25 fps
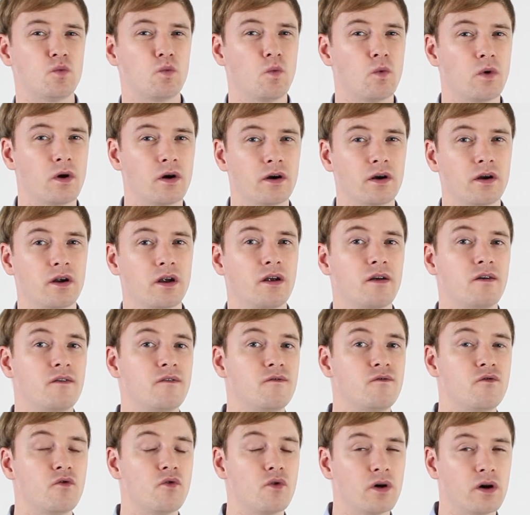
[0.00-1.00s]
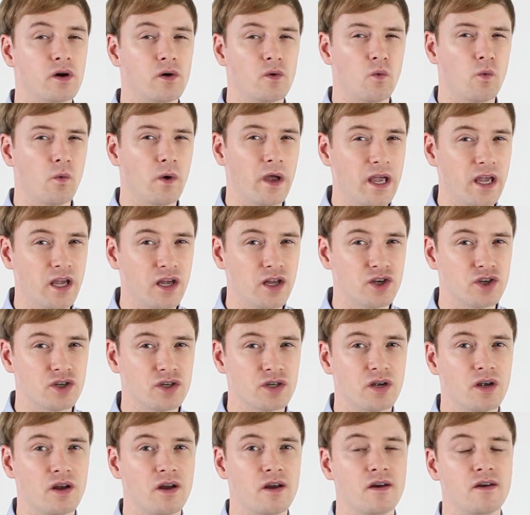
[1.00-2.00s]
work for a
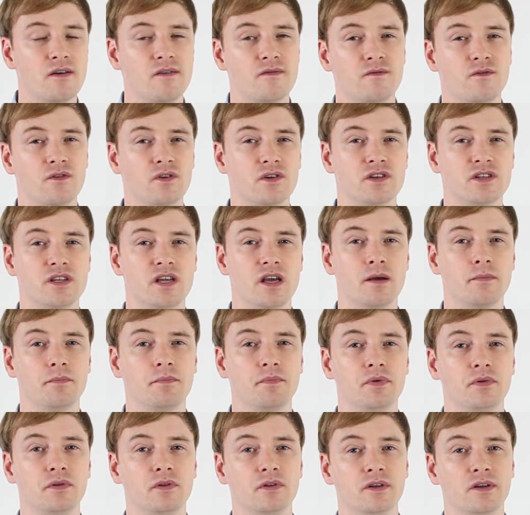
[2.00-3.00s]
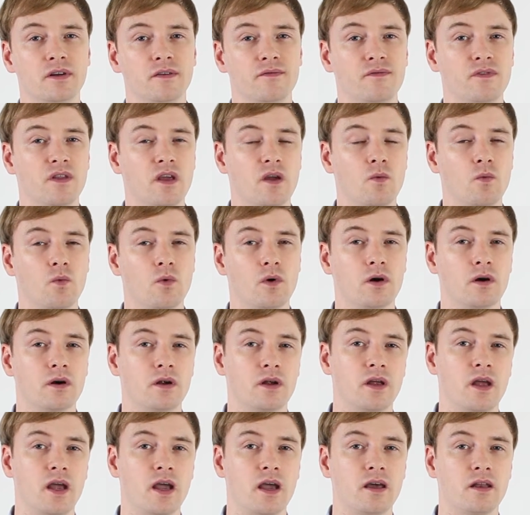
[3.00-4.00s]
wage. For example, if they
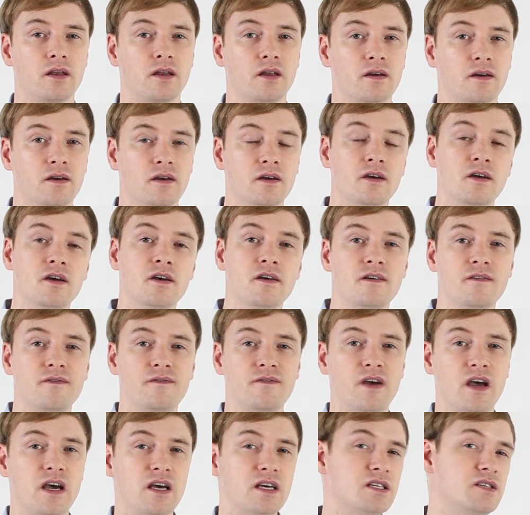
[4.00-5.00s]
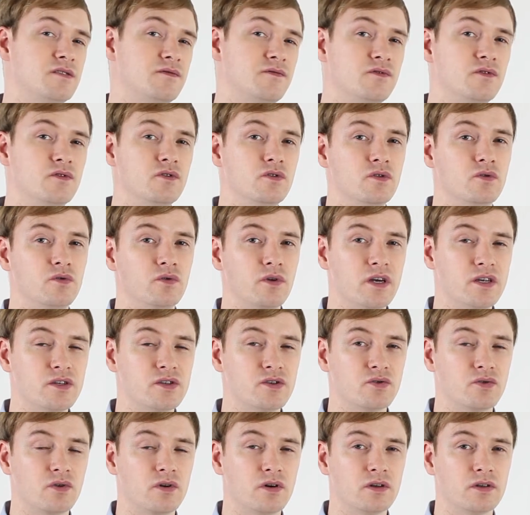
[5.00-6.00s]
work at a fast food
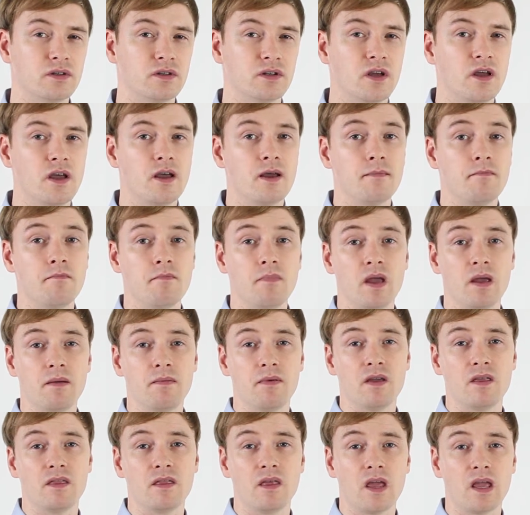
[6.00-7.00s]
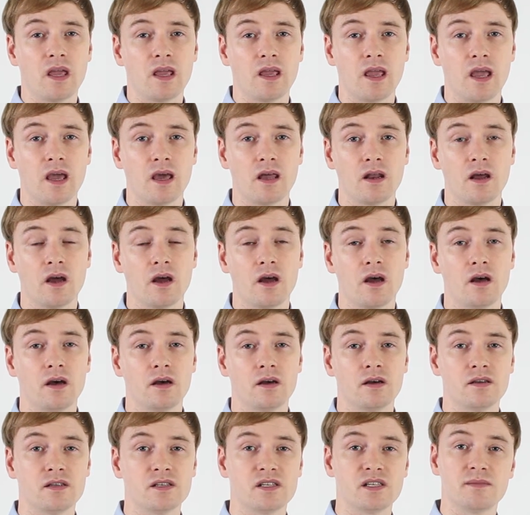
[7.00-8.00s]
restaurant, maybe they get
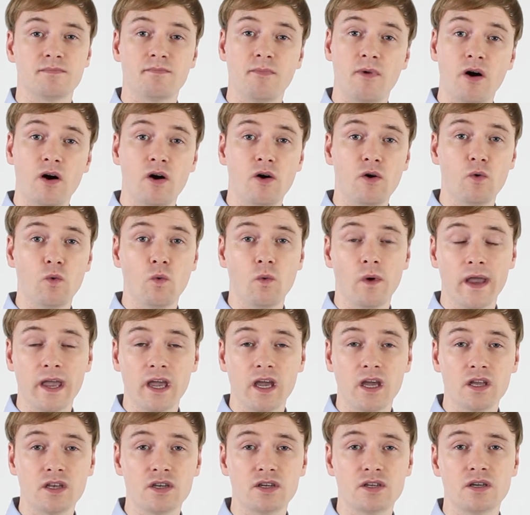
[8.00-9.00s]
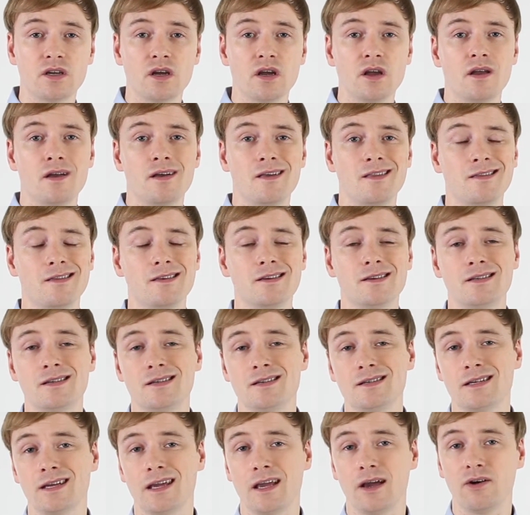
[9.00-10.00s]
a small wage. This
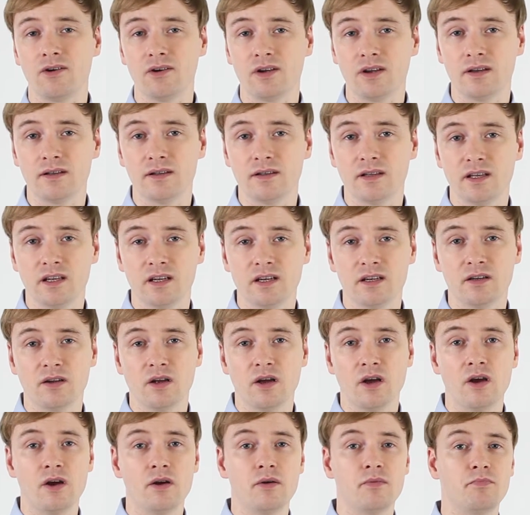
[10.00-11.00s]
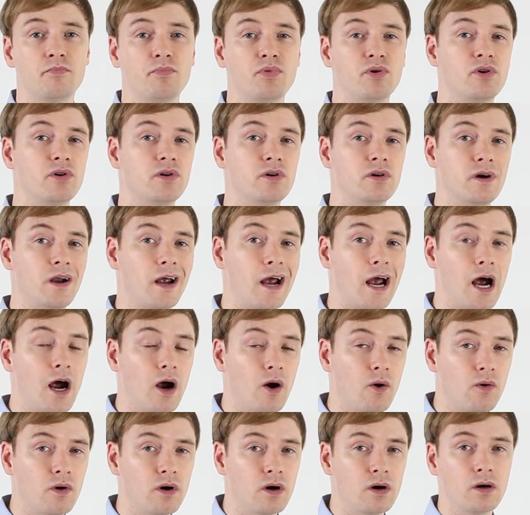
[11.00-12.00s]
is calculated per
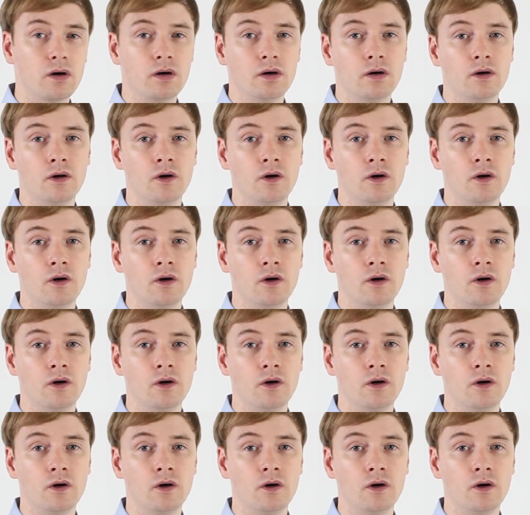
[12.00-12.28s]
hour